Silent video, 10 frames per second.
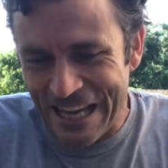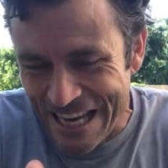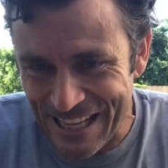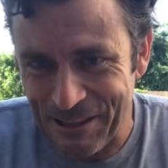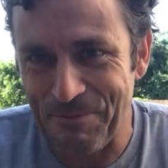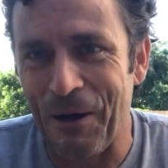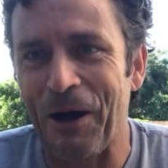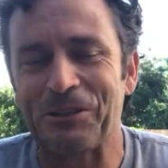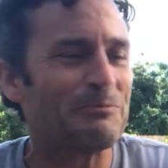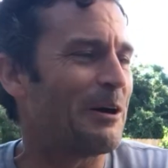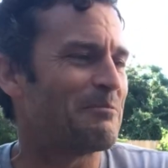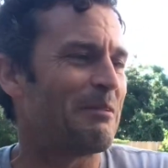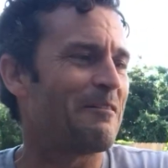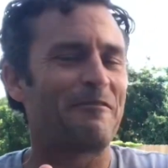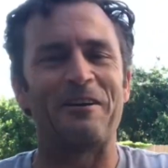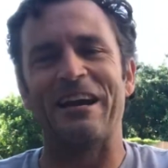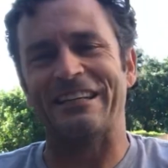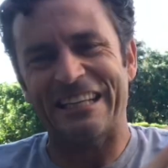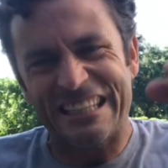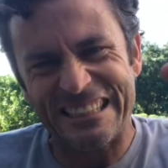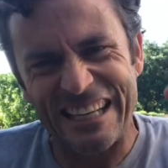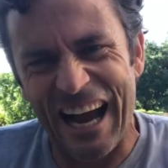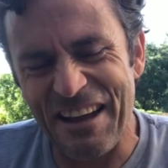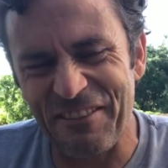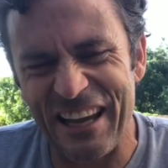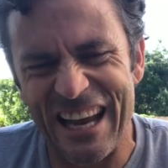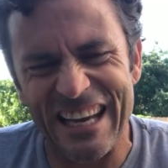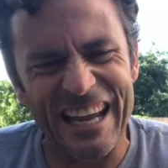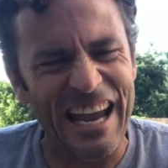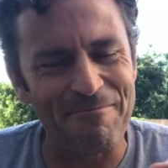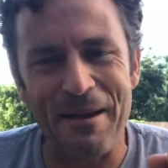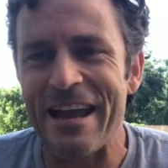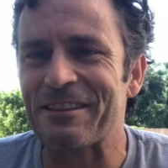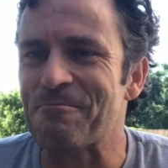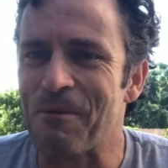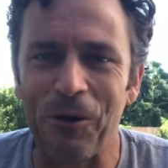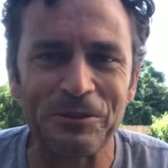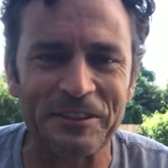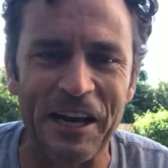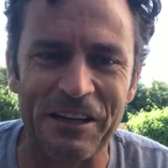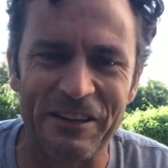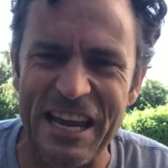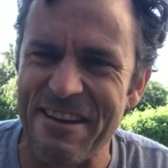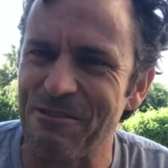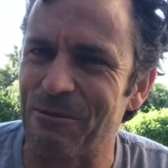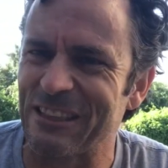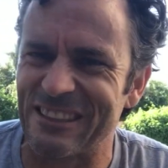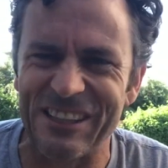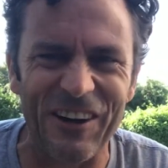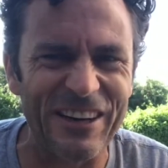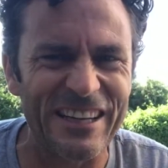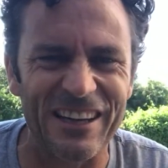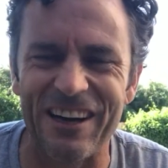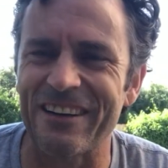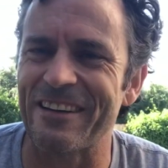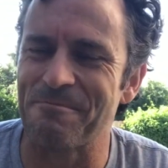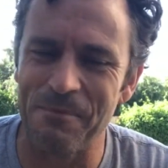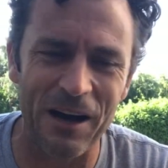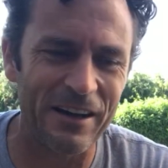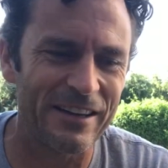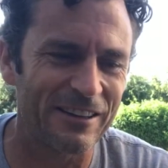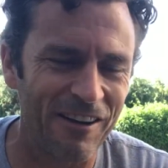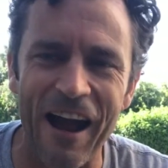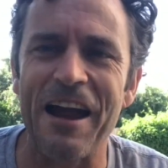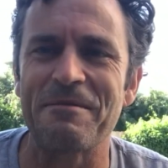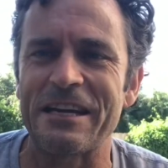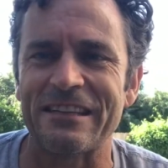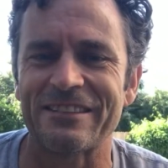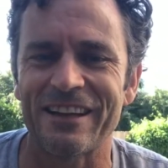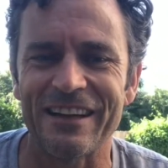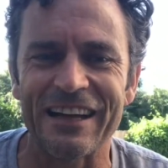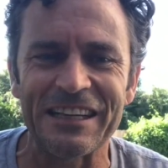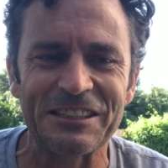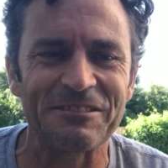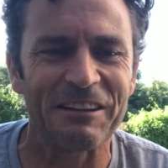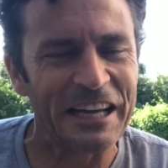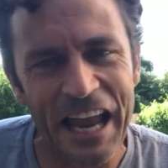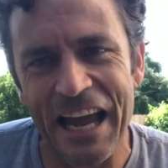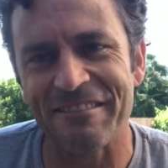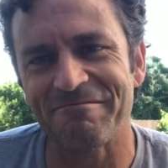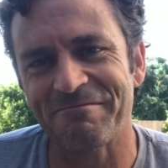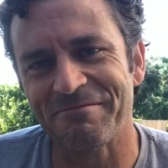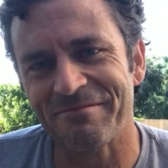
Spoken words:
hit the pause button, my friend. Dive in and make the most out of it, even when it's dirty and ugly and muddy and grimy. That's, again,